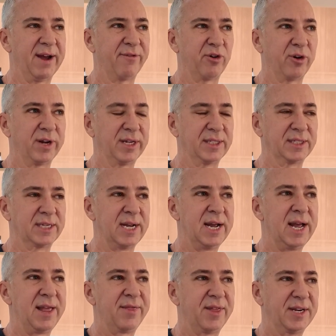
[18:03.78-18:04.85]
ever is
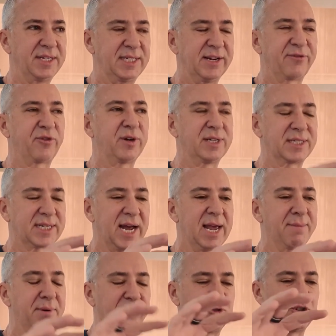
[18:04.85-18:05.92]
the different
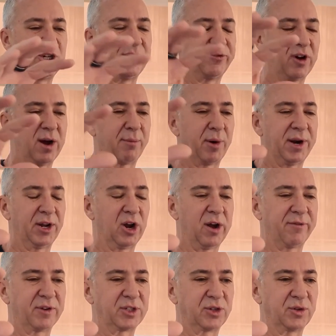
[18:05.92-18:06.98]
type of chief operating
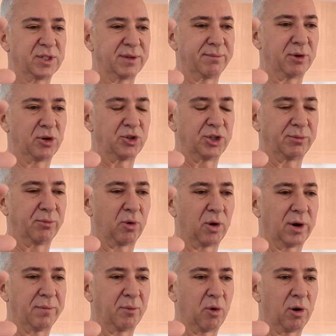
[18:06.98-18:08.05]
officer is emerging more
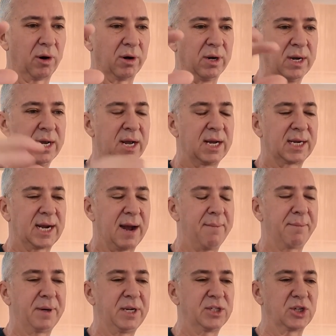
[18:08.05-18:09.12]
and more.
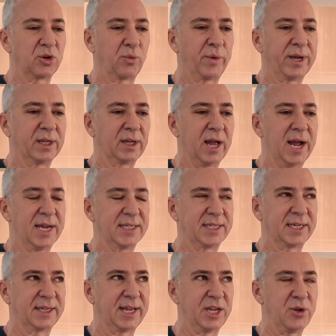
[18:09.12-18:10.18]
Companies are
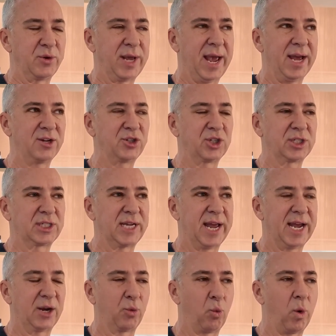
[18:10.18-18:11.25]
realizing that you can't just
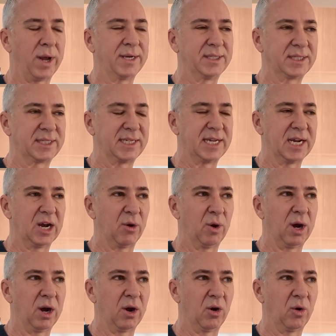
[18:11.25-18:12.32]
take one
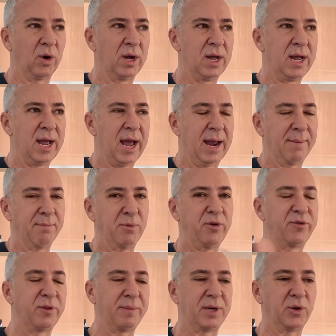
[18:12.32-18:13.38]
COO and
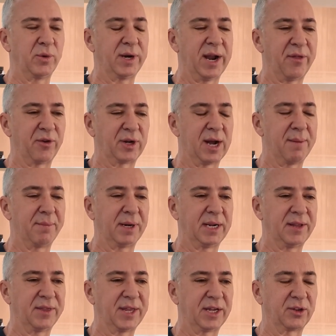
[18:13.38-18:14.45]
move them into another company
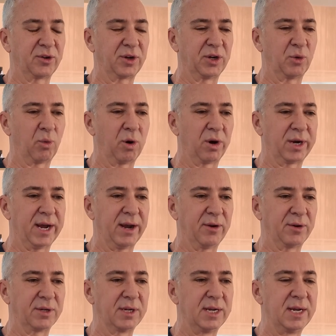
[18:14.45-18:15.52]
and think they're going to work
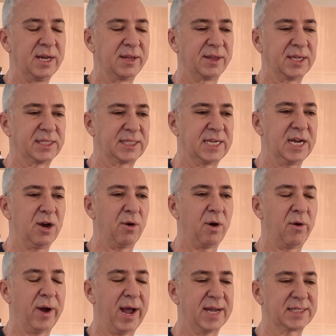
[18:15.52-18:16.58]
out. The
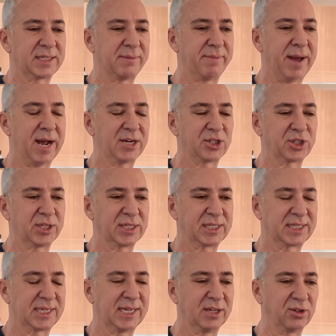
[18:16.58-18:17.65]
COO has to match the
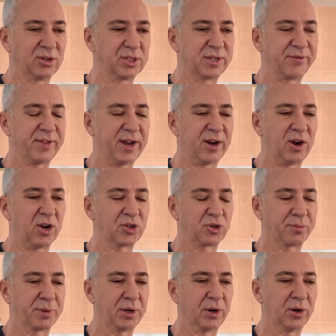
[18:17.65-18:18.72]
skills of that
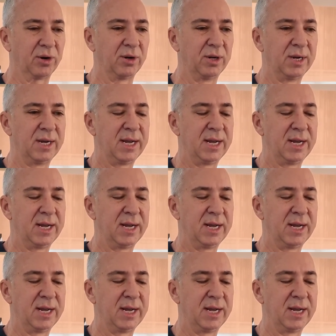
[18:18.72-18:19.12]
entrepreneur.